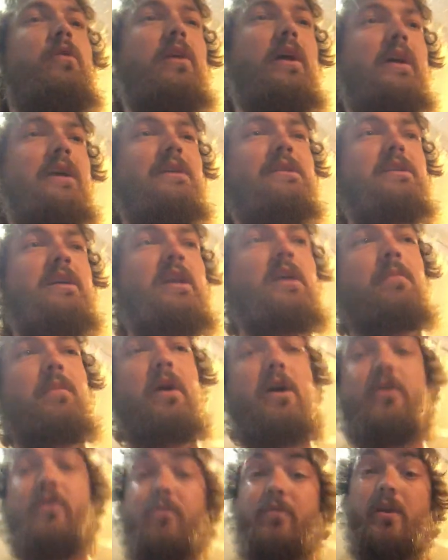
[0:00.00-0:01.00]
Like I said in my
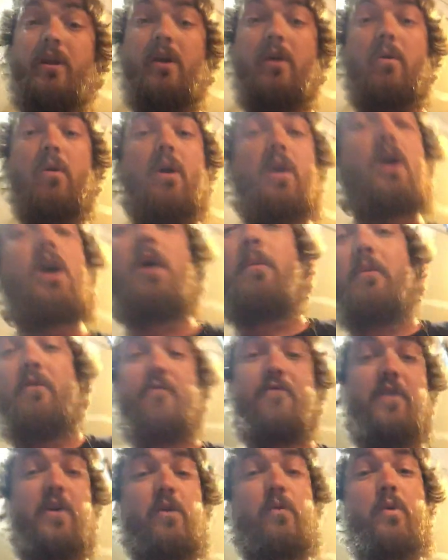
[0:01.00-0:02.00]
other video, I'm a
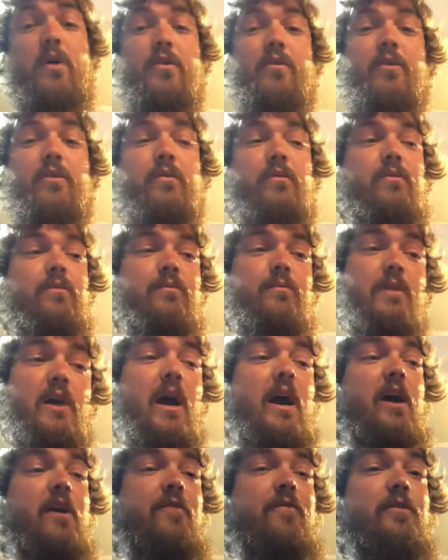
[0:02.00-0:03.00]
fair weather
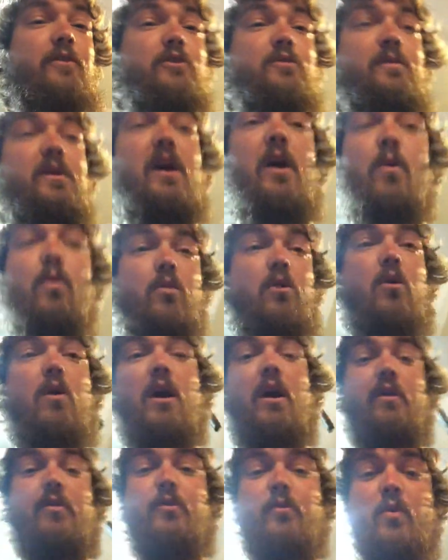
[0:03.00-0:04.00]
kayak fisherman. I don't go
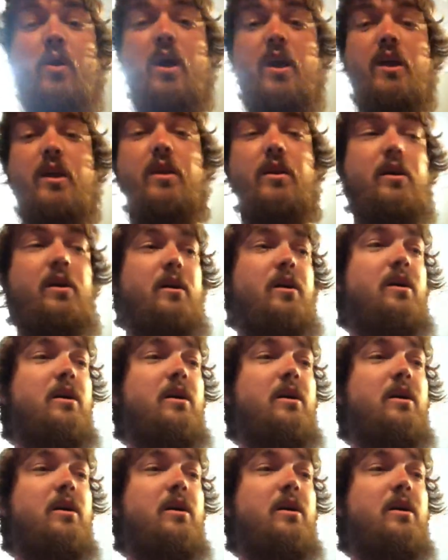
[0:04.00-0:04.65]
out in the rain.